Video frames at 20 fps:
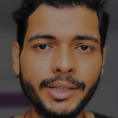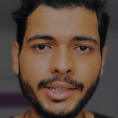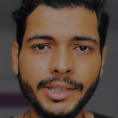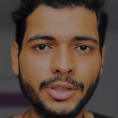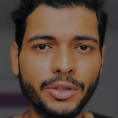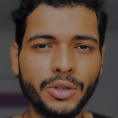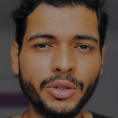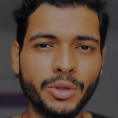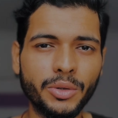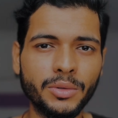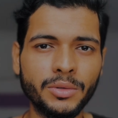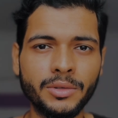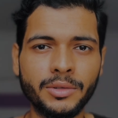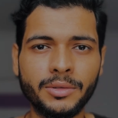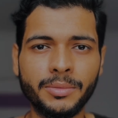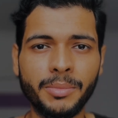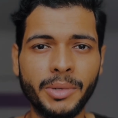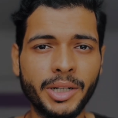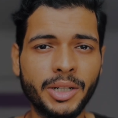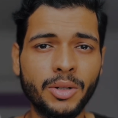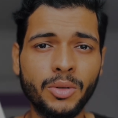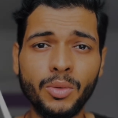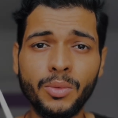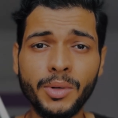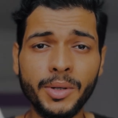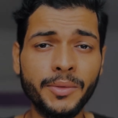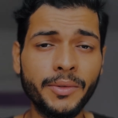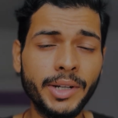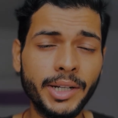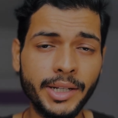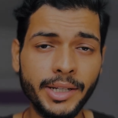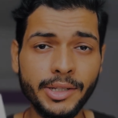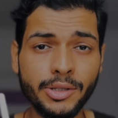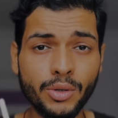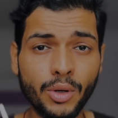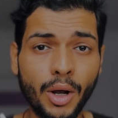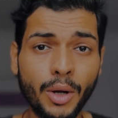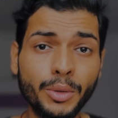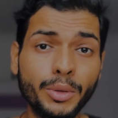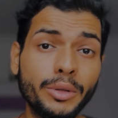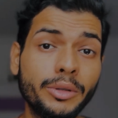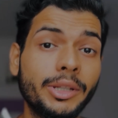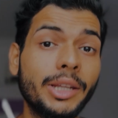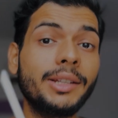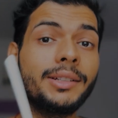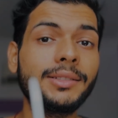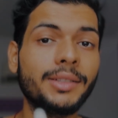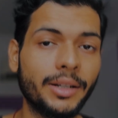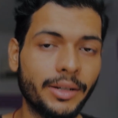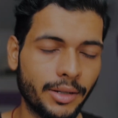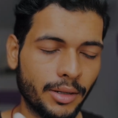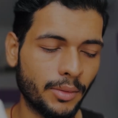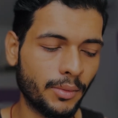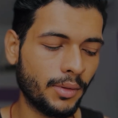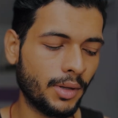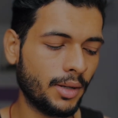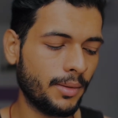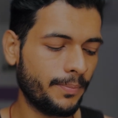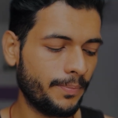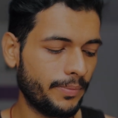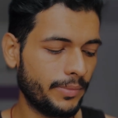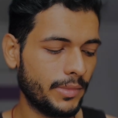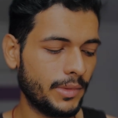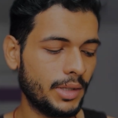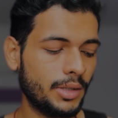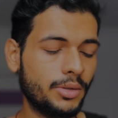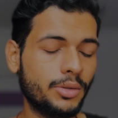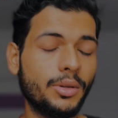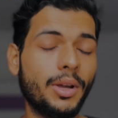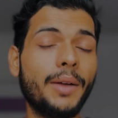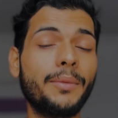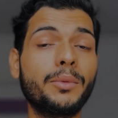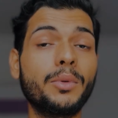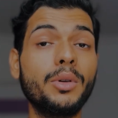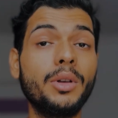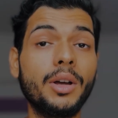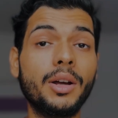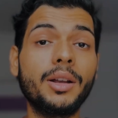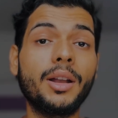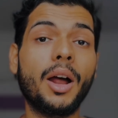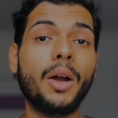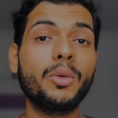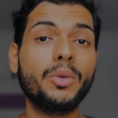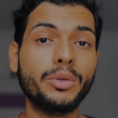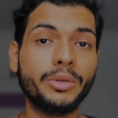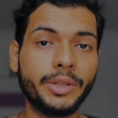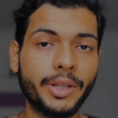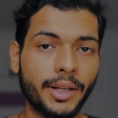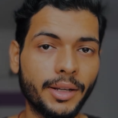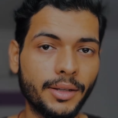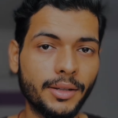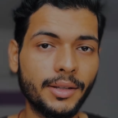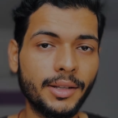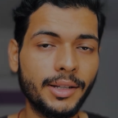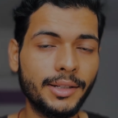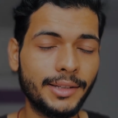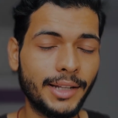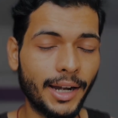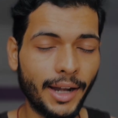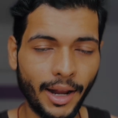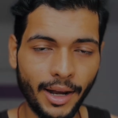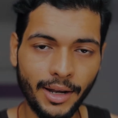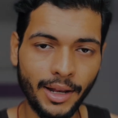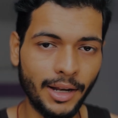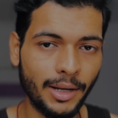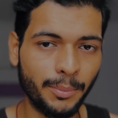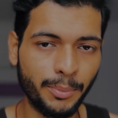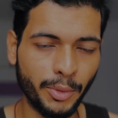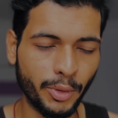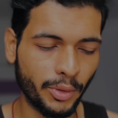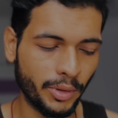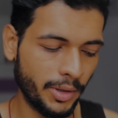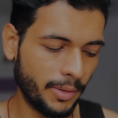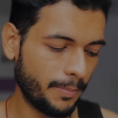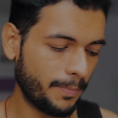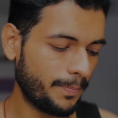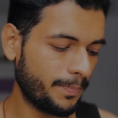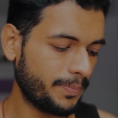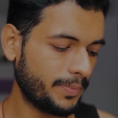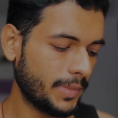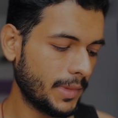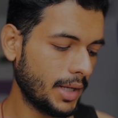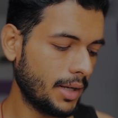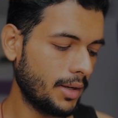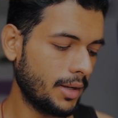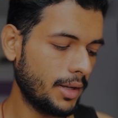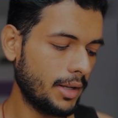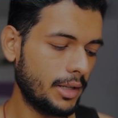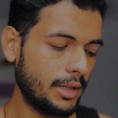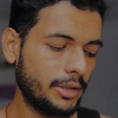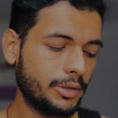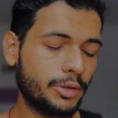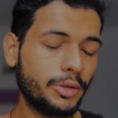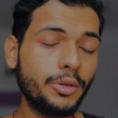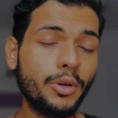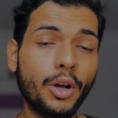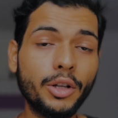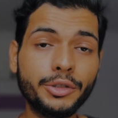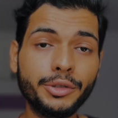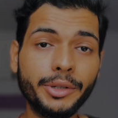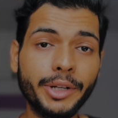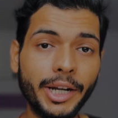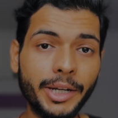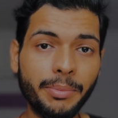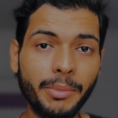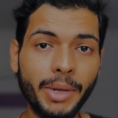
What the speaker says: teach you tools, but no one will teach you how to think certain way. So you have to learn how to think. That I'll help you in. So you also get